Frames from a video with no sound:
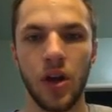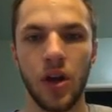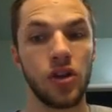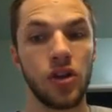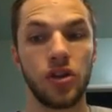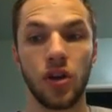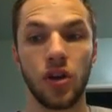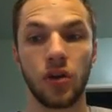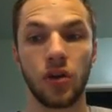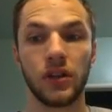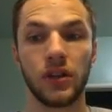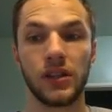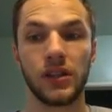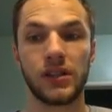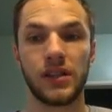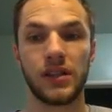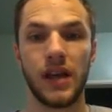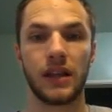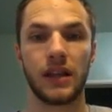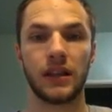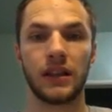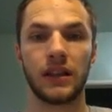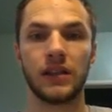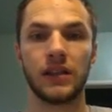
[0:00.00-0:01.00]
Don't list
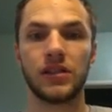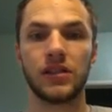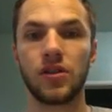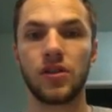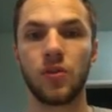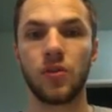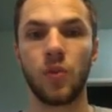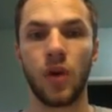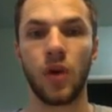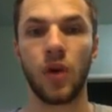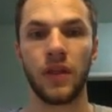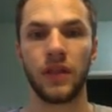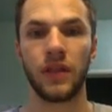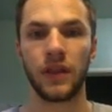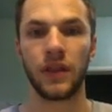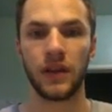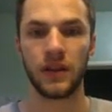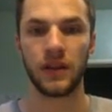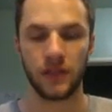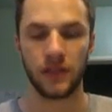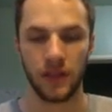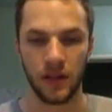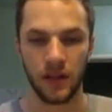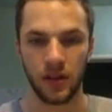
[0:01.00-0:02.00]
that. List the one that
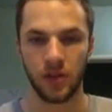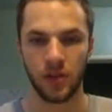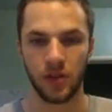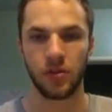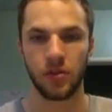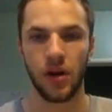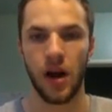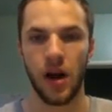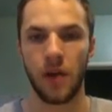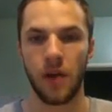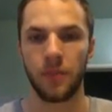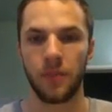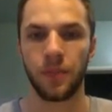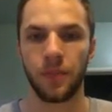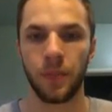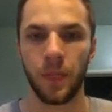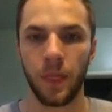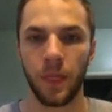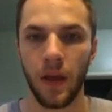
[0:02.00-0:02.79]
is in the problem.